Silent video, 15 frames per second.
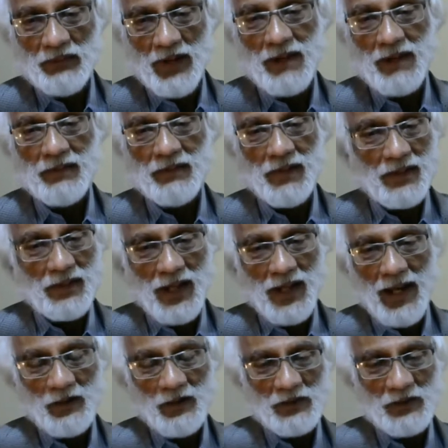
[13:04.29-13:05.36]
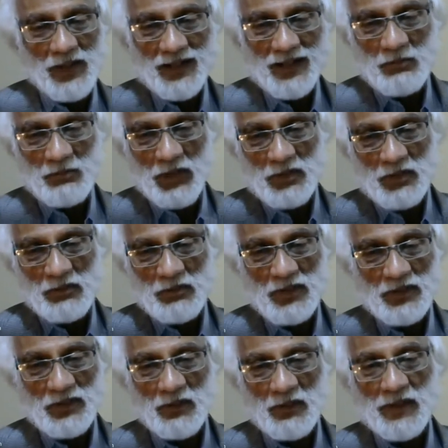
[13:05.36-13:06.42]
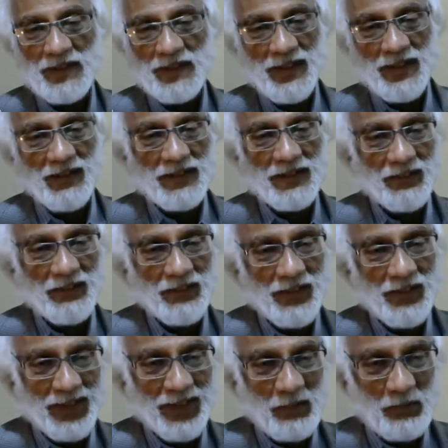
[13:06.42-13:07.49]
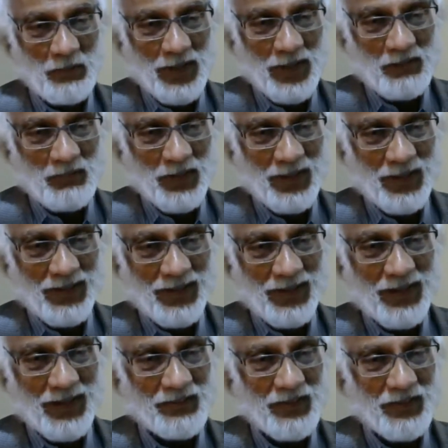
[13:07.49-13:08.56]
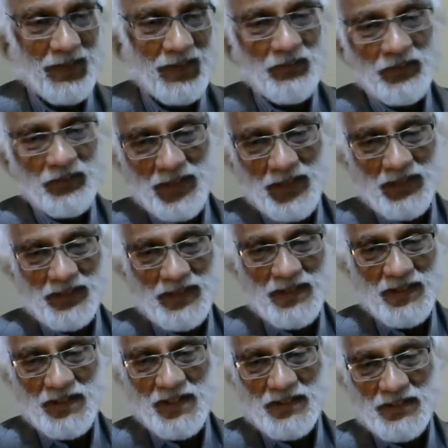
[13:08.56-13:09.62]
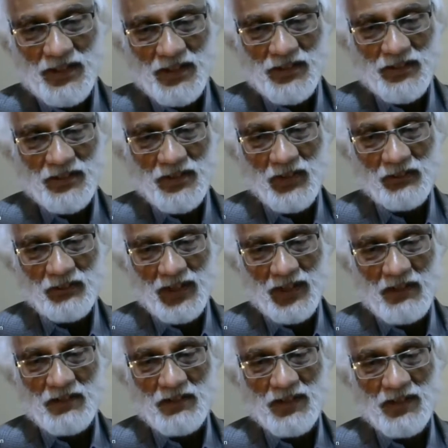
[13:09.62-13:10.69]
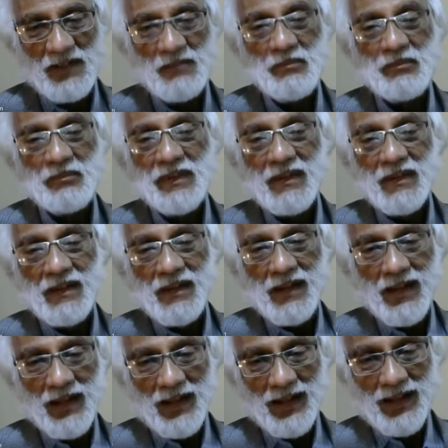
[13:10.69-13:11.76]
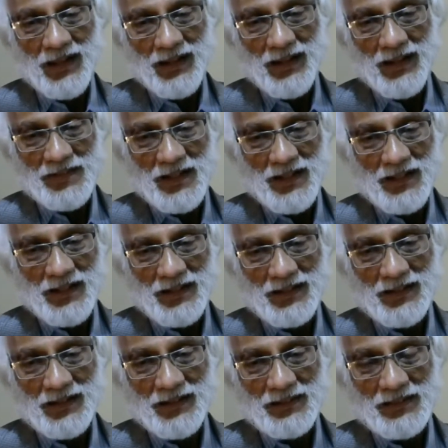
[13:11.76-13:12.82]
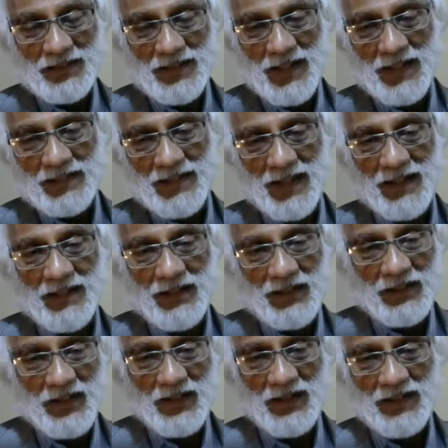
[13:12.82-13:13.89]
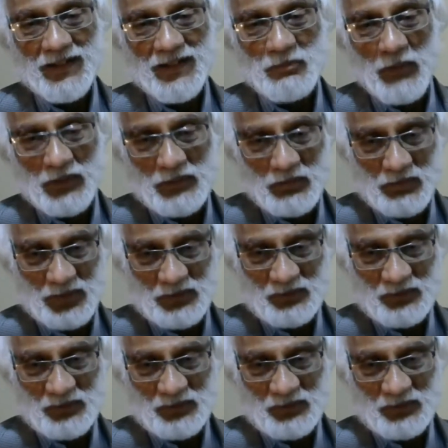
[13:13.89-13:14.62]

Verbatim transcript: uh, yeah, I don't think it's possible. 2030, we will eliminate malaria. The DGHS of the country, uh, uh, they think it, it is possible.